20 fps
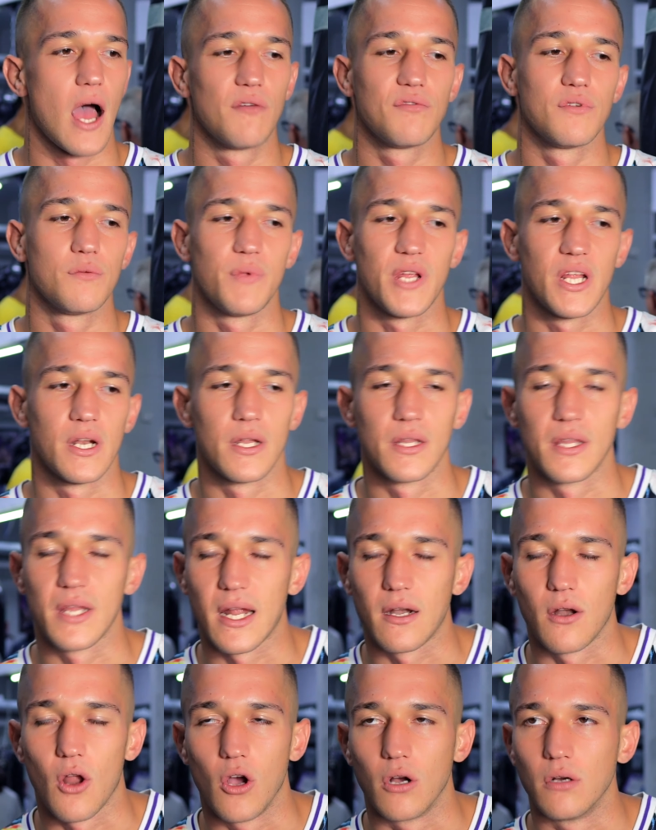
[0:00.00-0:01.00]
haven't been in
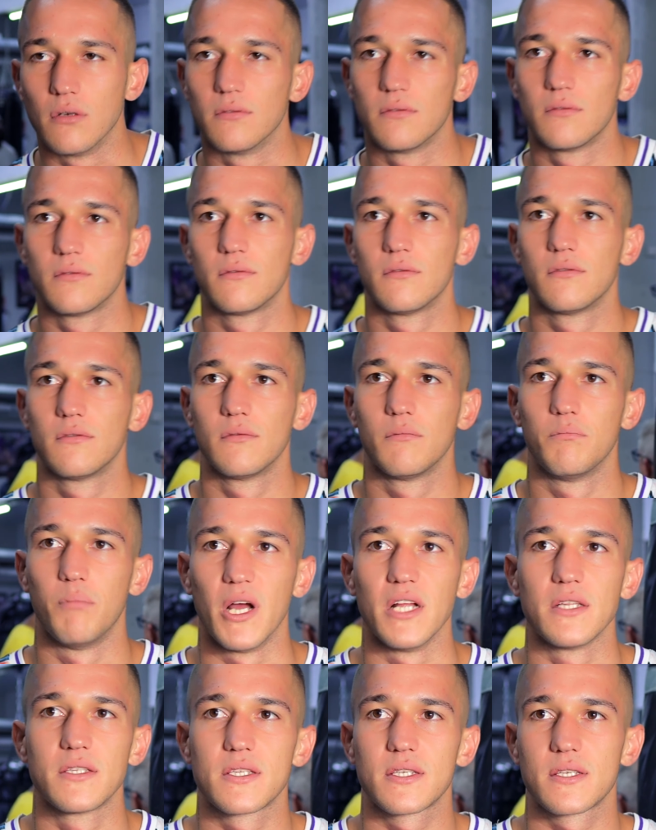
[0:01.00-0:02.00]
that long,
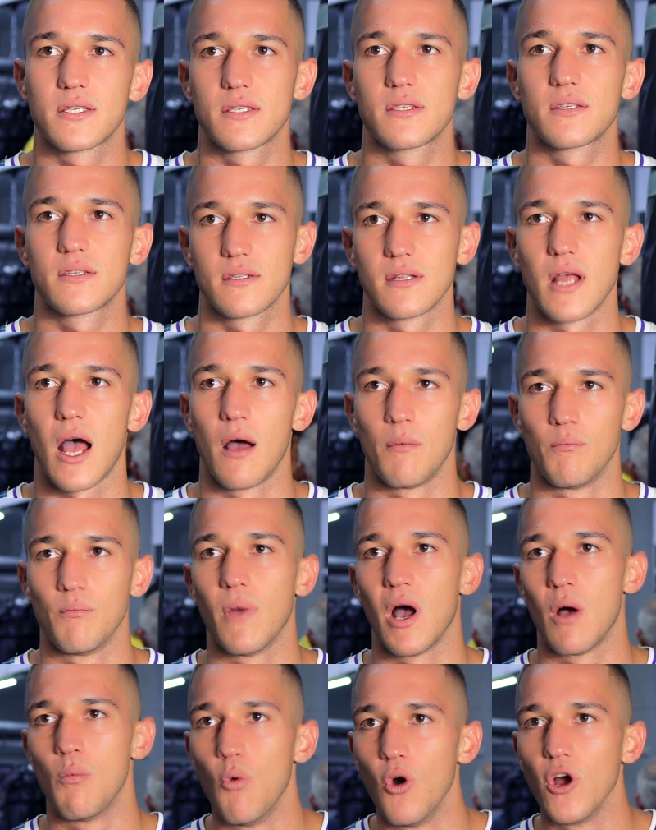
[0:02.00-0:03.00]
but
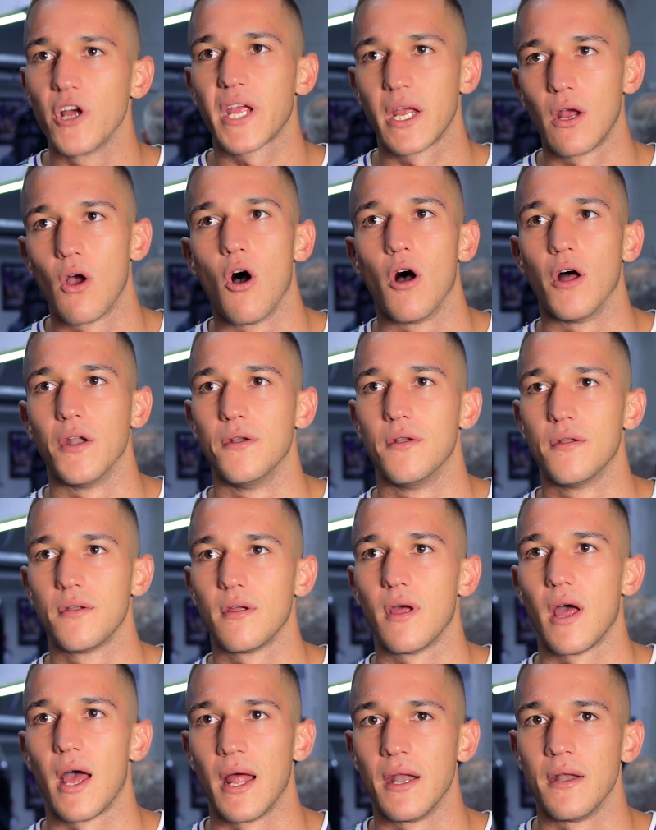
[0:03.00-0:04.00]
I'm working hard,
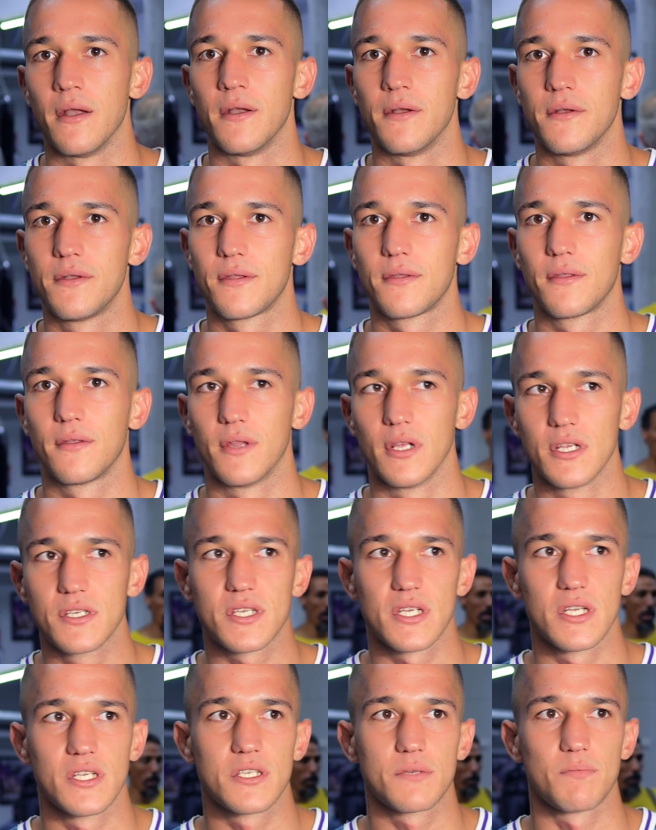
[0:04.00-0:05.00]
and
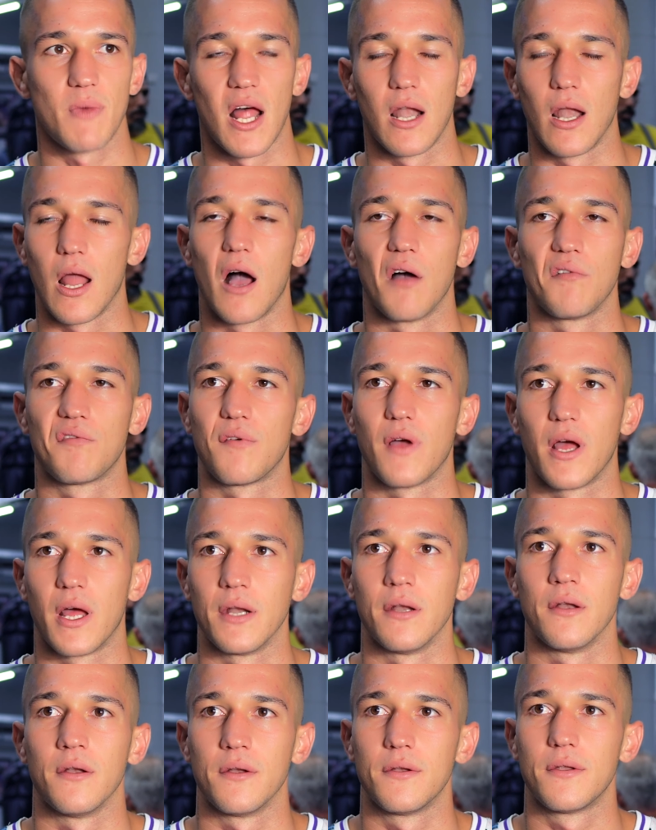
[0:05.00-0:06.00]
this is my life,
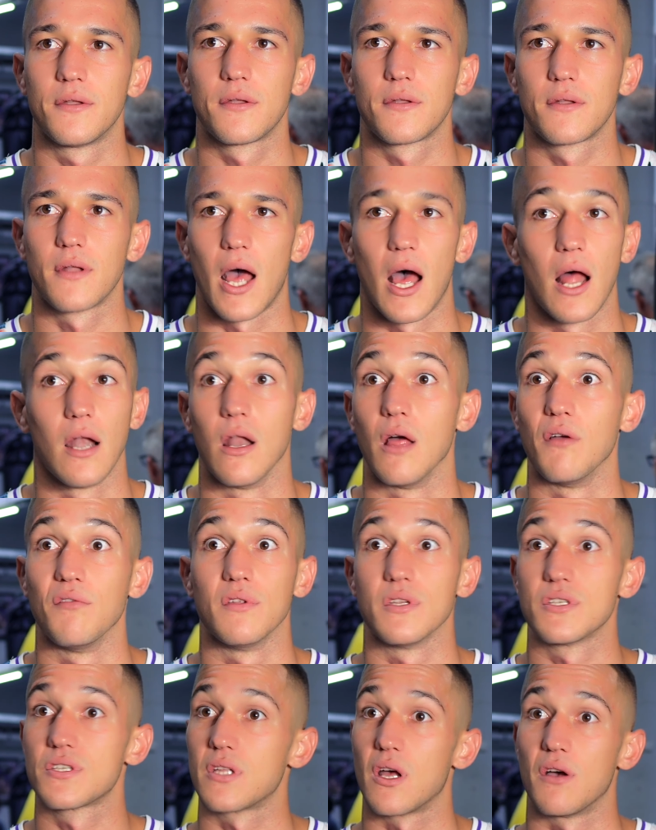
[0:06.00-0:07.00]
and I love
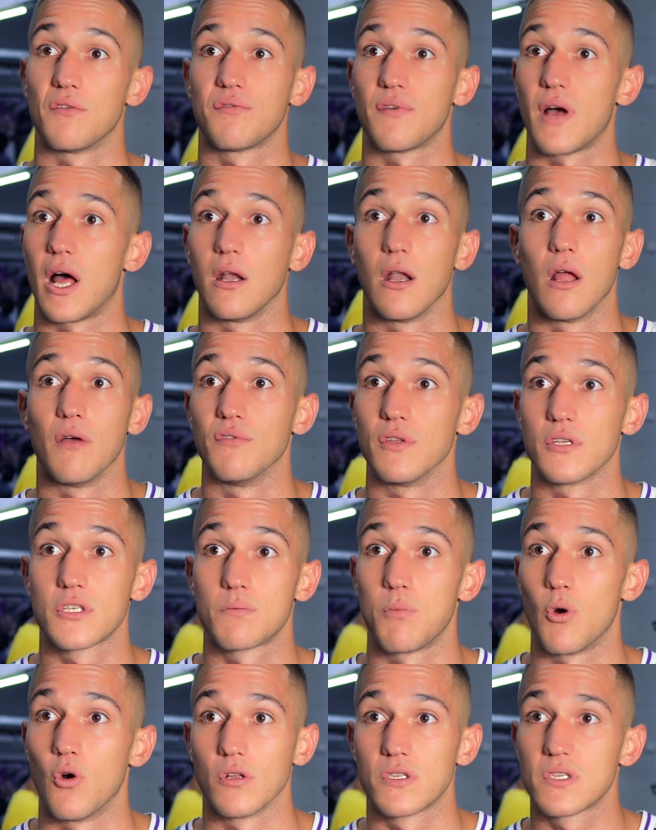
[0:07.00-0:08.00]
this stuff. I love this
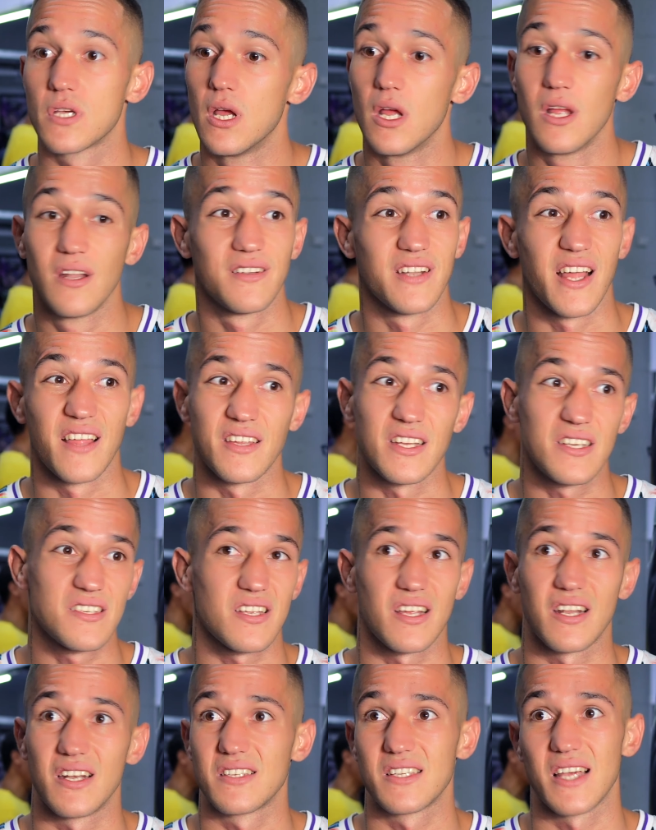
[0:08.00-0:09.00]
sport. Nothing's
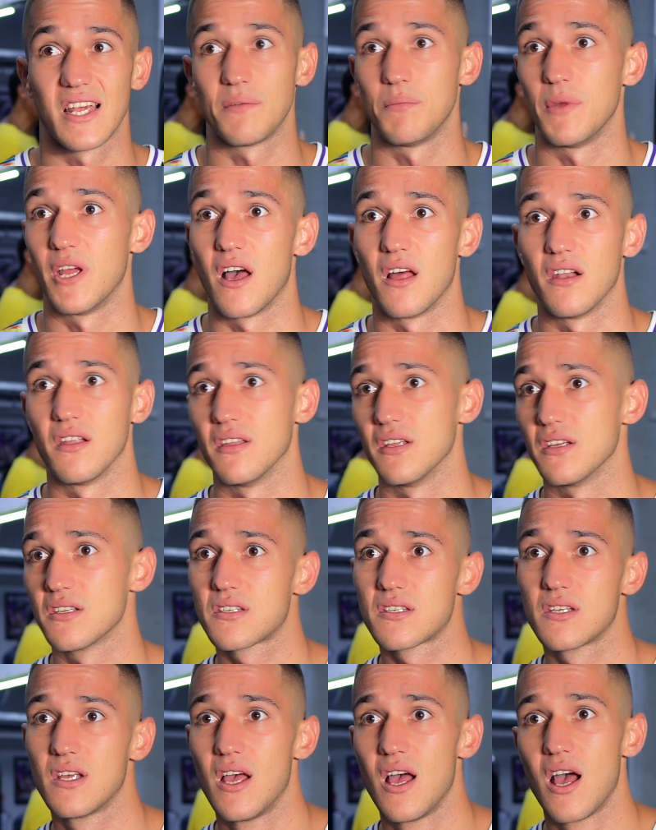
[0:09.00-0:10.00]
gonna take me out of
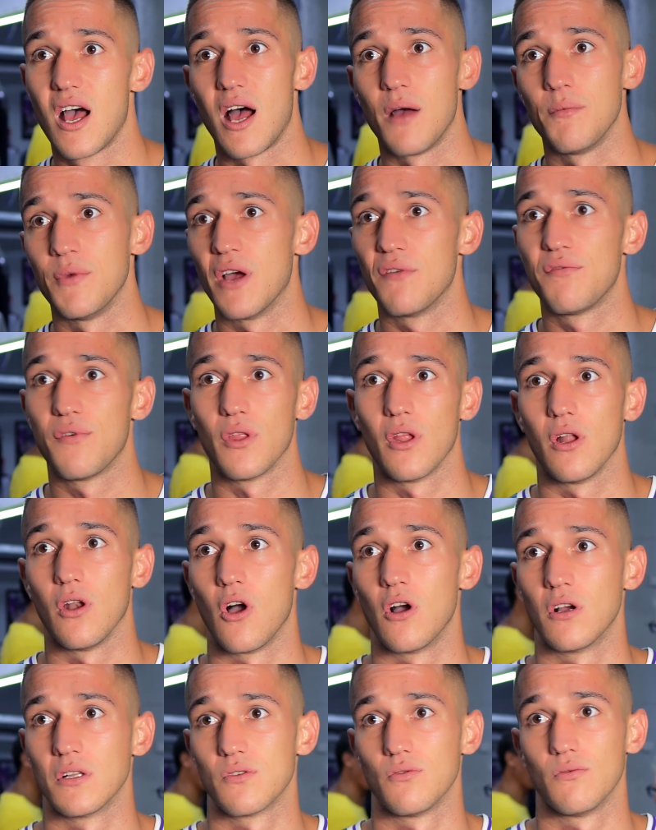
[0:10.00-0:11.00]
this. I'm here for the
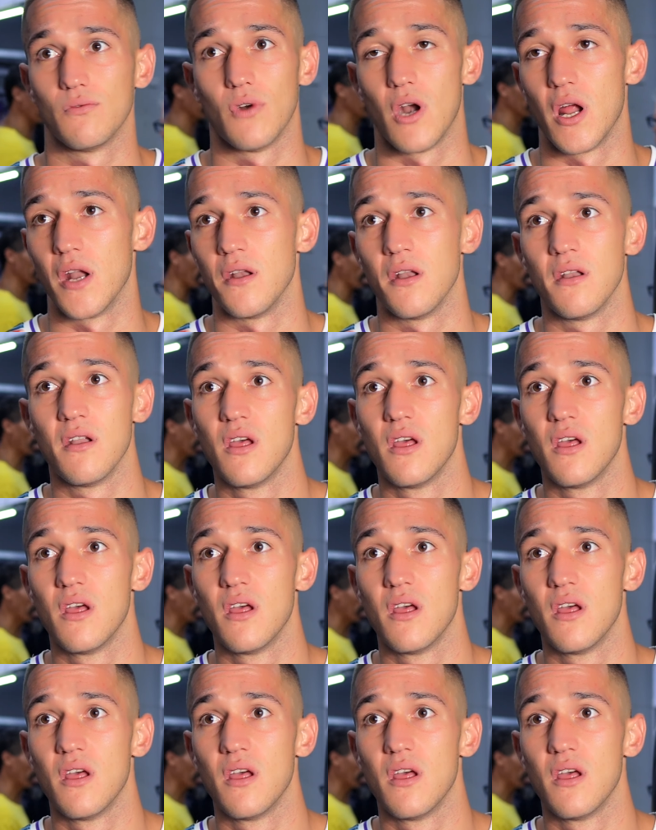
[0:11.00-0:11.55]
long run,